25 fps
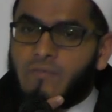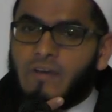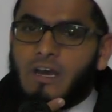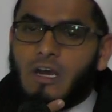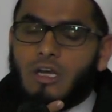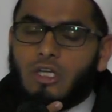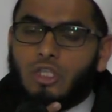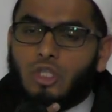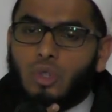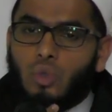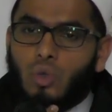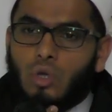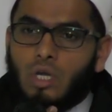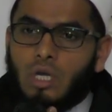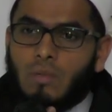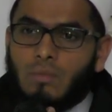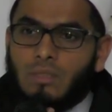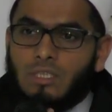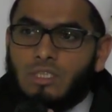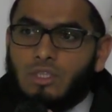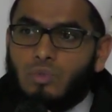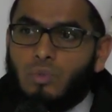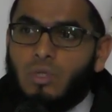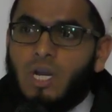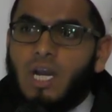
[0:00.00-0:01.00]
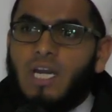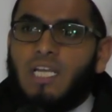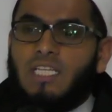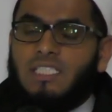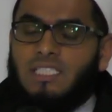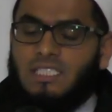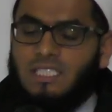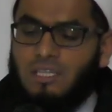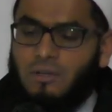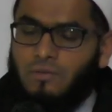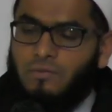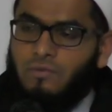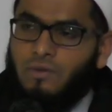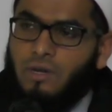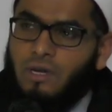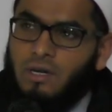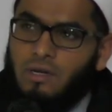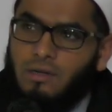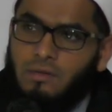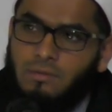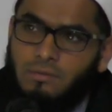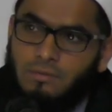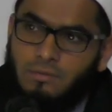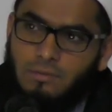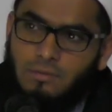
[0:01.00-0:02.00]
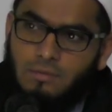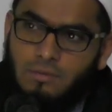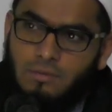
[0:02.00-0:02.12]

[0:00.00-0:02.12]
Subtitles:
of our shortcomings. We done istighfar.